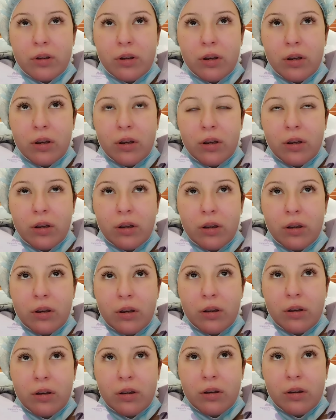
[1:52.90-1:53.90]

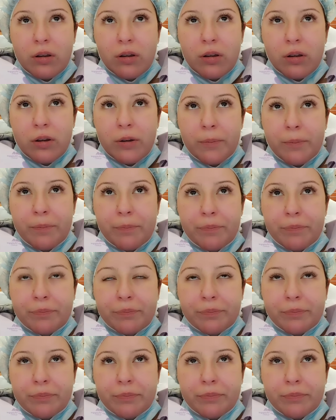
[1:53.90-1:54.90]

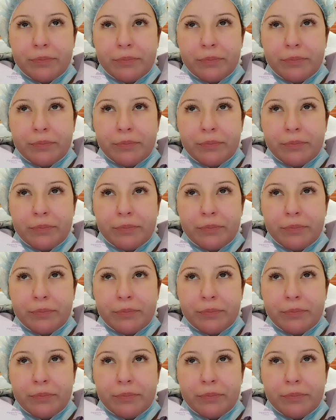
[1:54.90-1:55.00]
Nobody speaks.